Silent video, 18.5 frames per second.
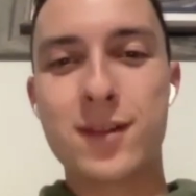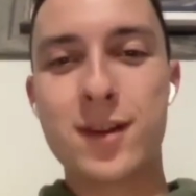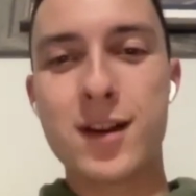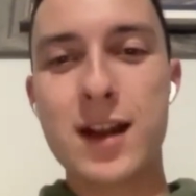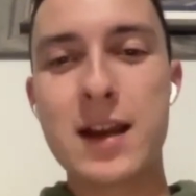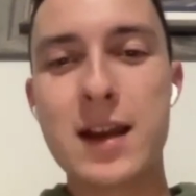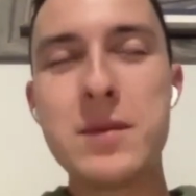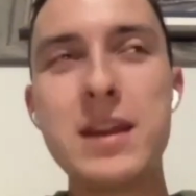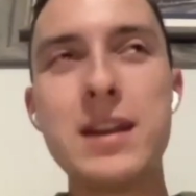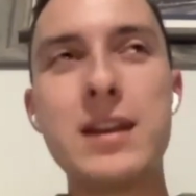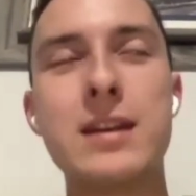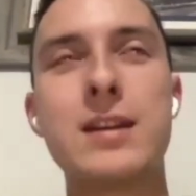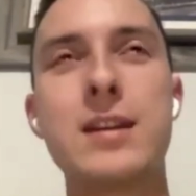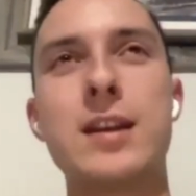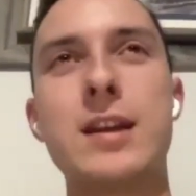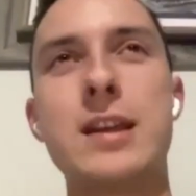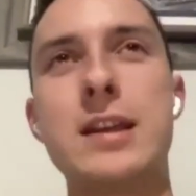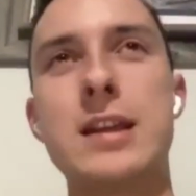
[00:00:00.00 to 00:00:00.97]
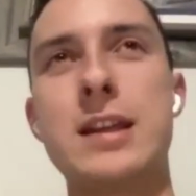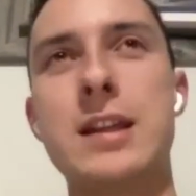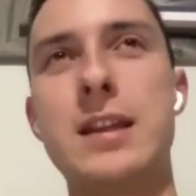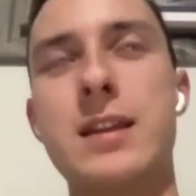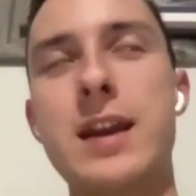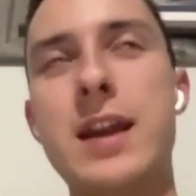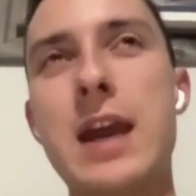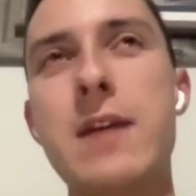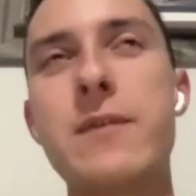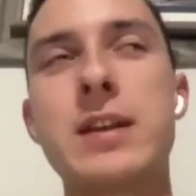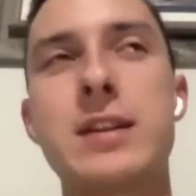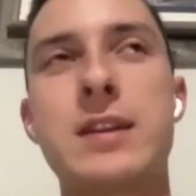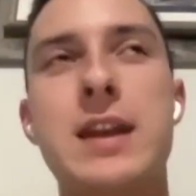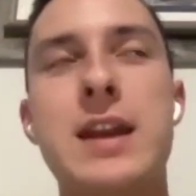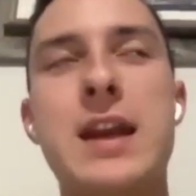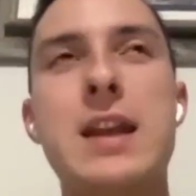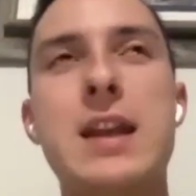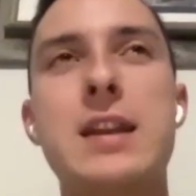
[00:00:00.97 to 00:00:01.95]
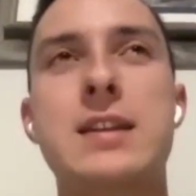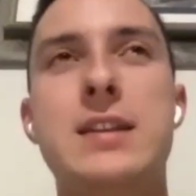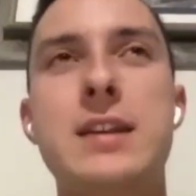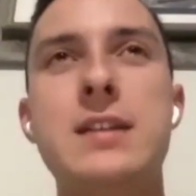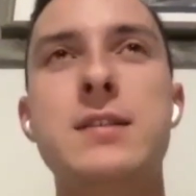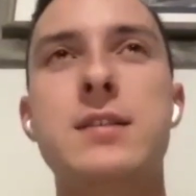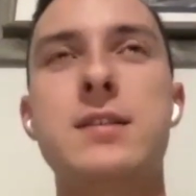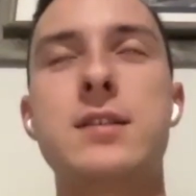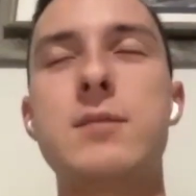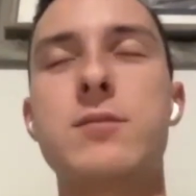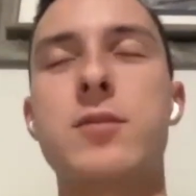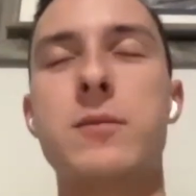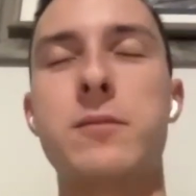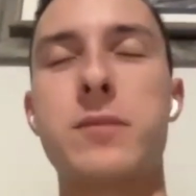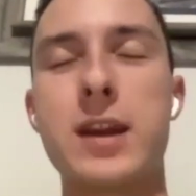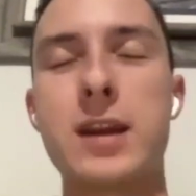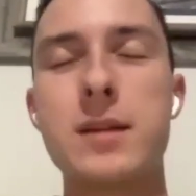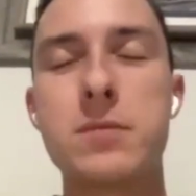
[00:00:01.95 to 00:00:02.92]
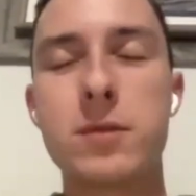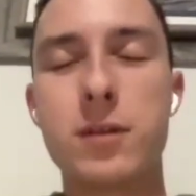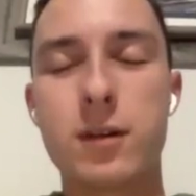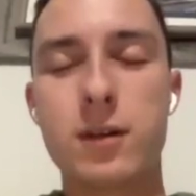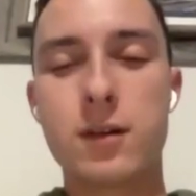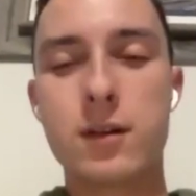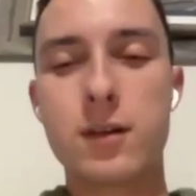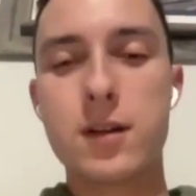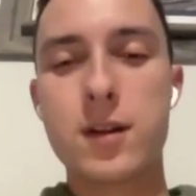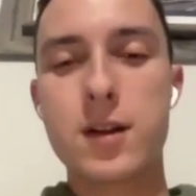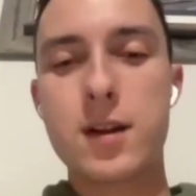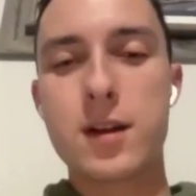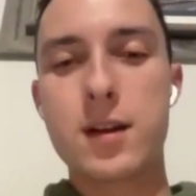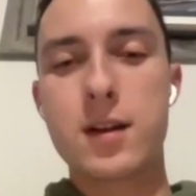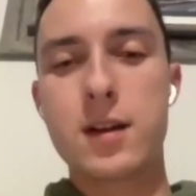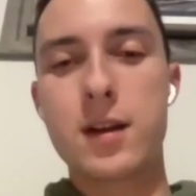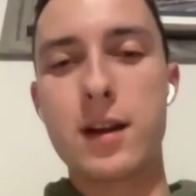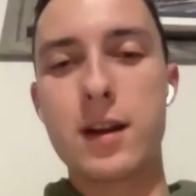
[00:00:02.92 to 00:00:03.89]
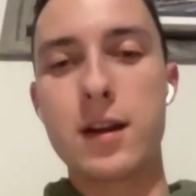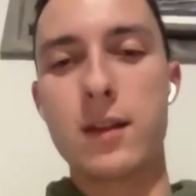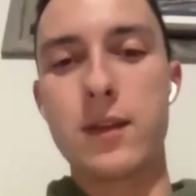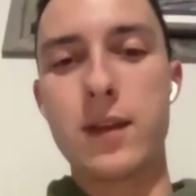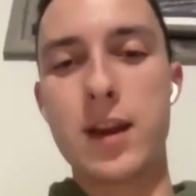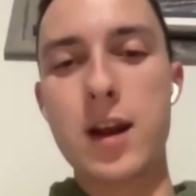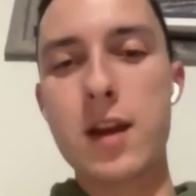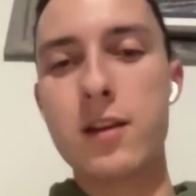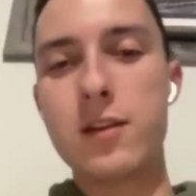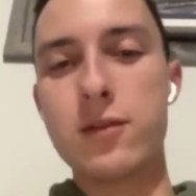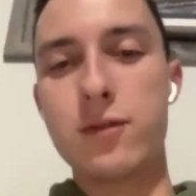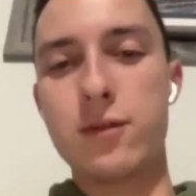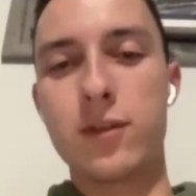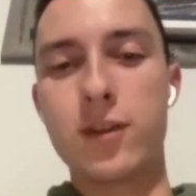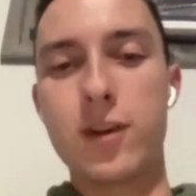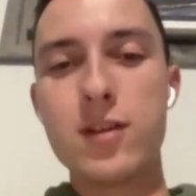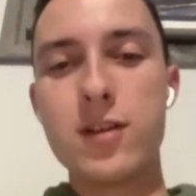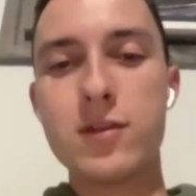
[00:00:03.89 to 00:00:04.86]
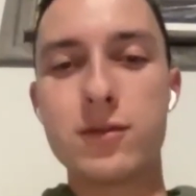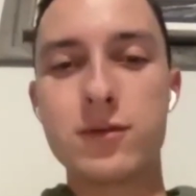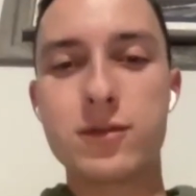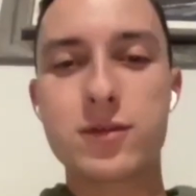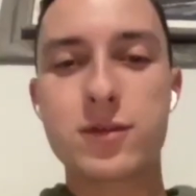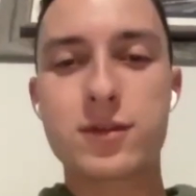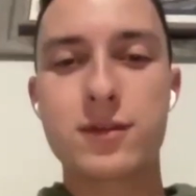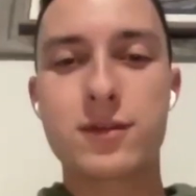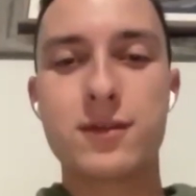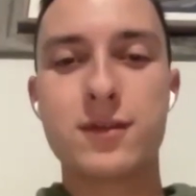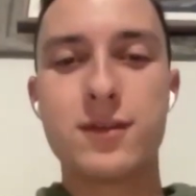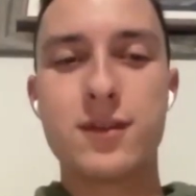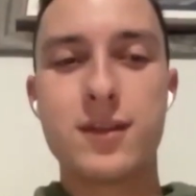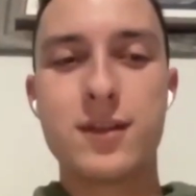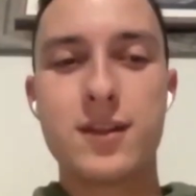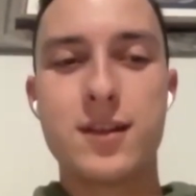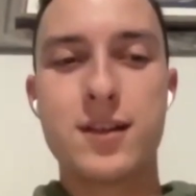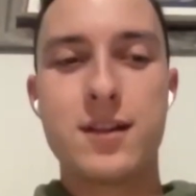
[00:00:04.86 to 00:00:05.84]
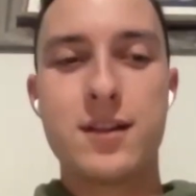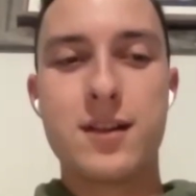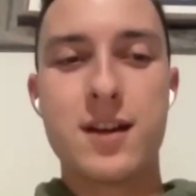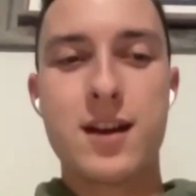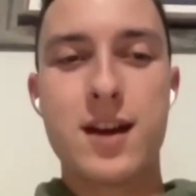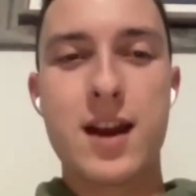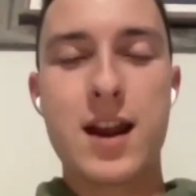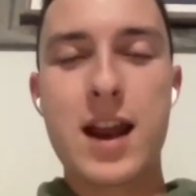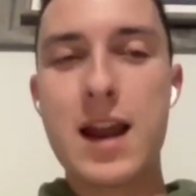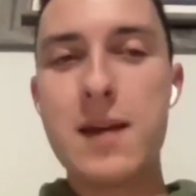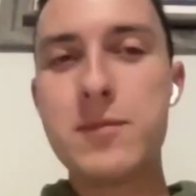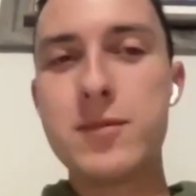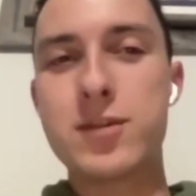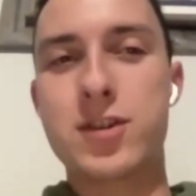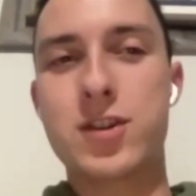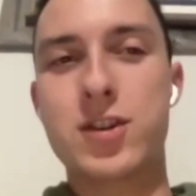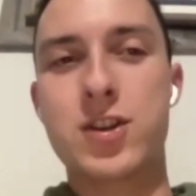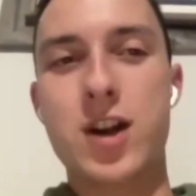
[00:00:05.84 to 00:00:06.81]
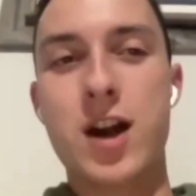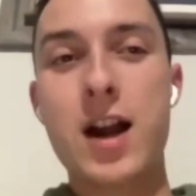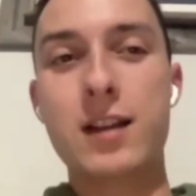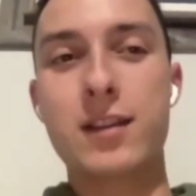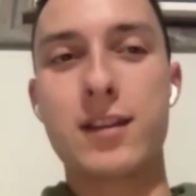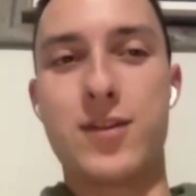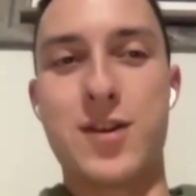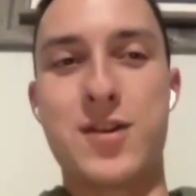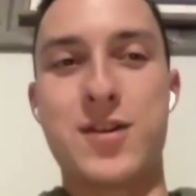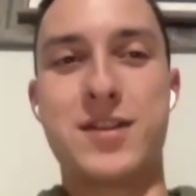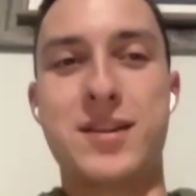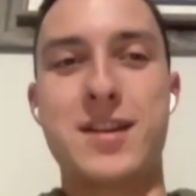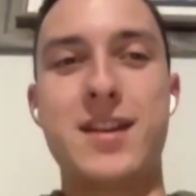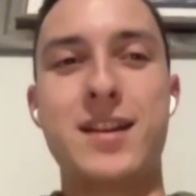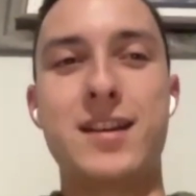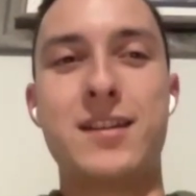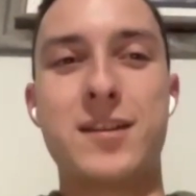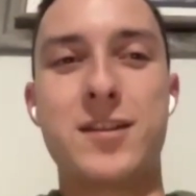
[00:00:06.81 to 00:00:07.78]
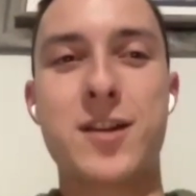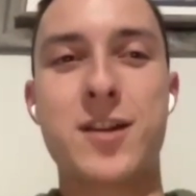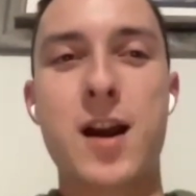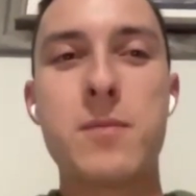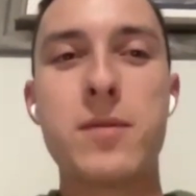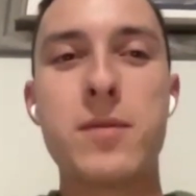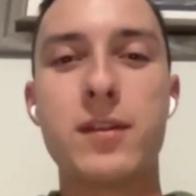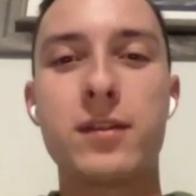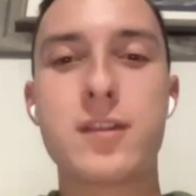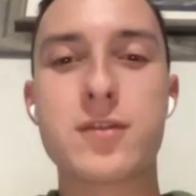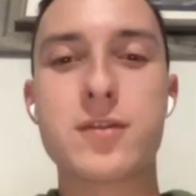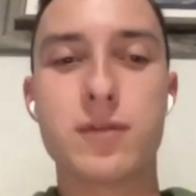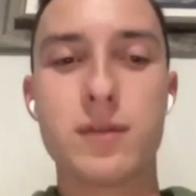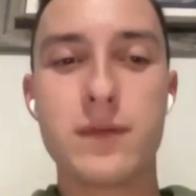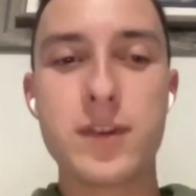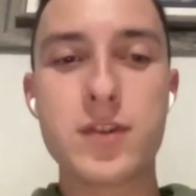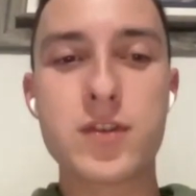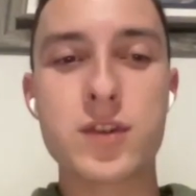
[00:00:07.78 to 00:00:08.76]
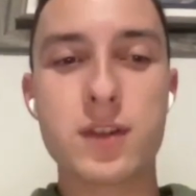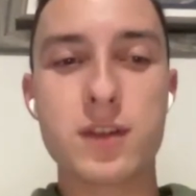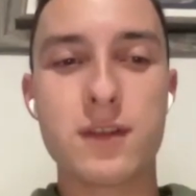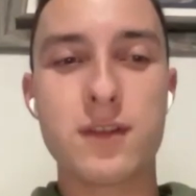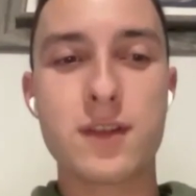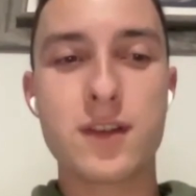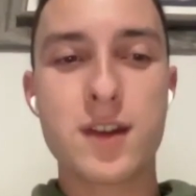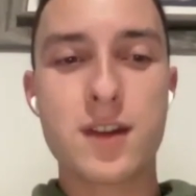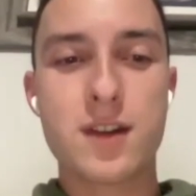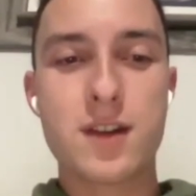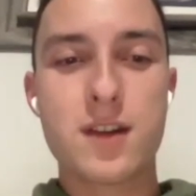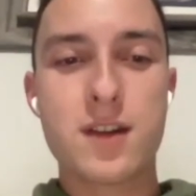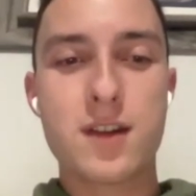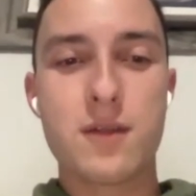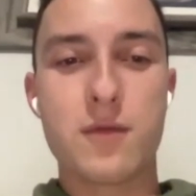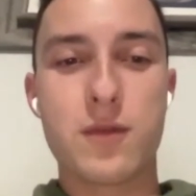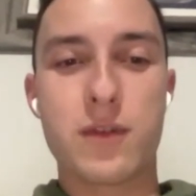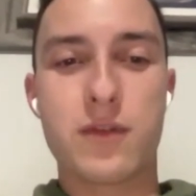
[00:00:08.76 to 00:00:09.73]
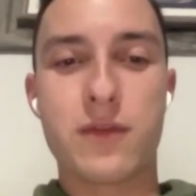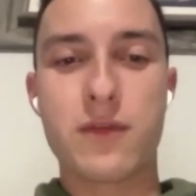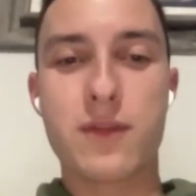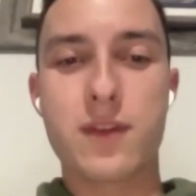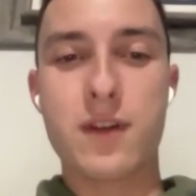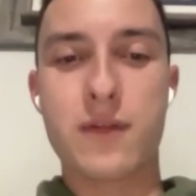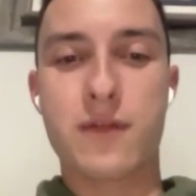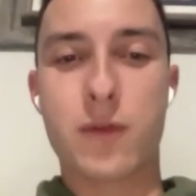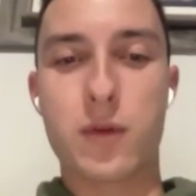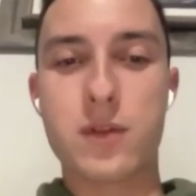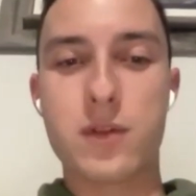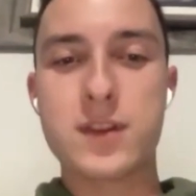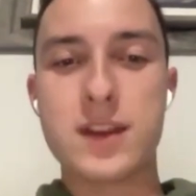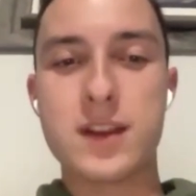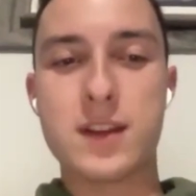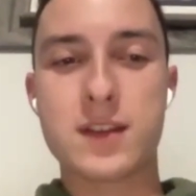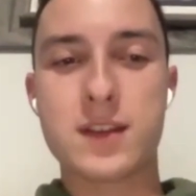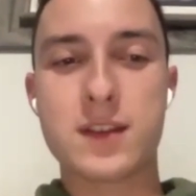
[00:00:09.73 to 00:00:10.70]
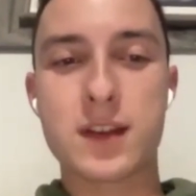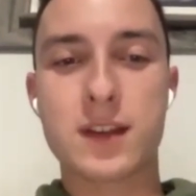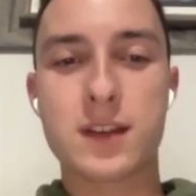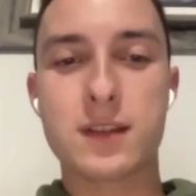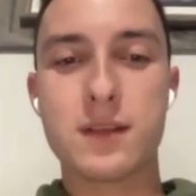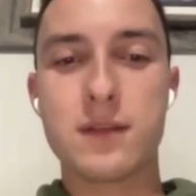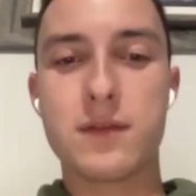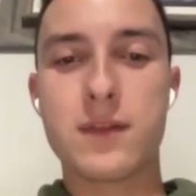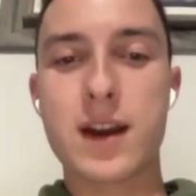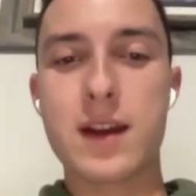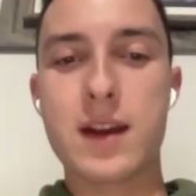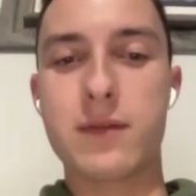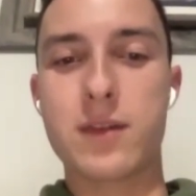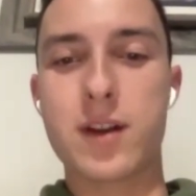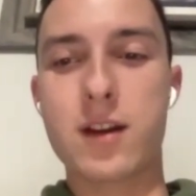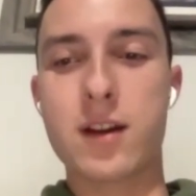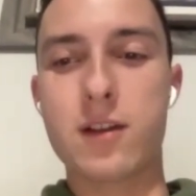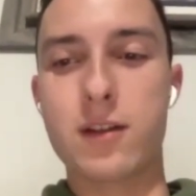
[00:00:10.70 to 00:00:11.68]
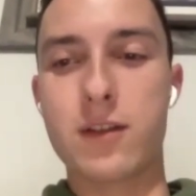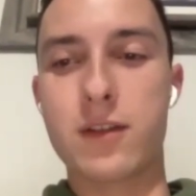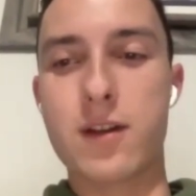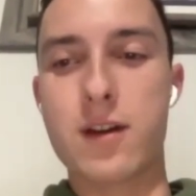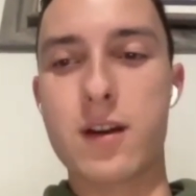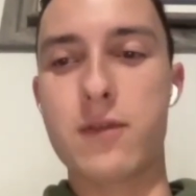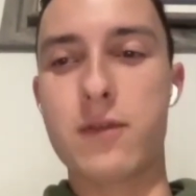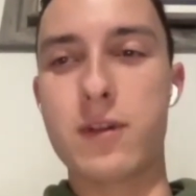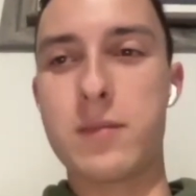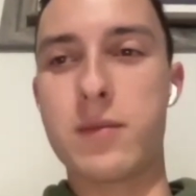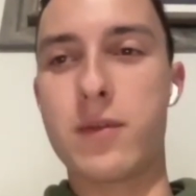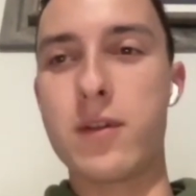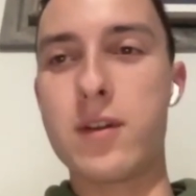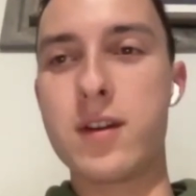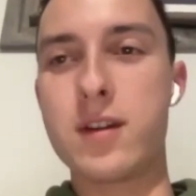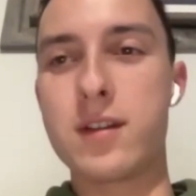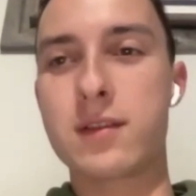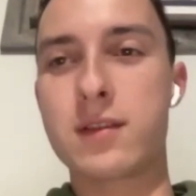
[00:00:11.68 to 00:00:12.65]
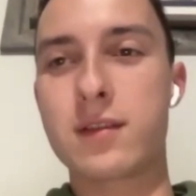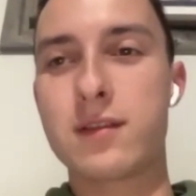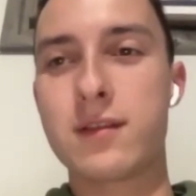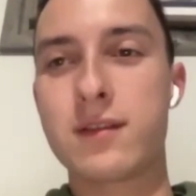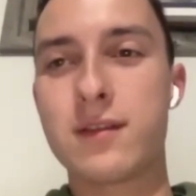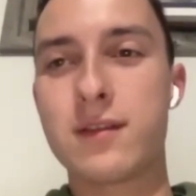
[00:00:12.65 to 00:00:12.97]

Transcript: I mean, they had a decent team on paper. They got a new coach. I'm just shocked that they're sitting at the top of the Central Division with a 14-6-5 record and 33 points.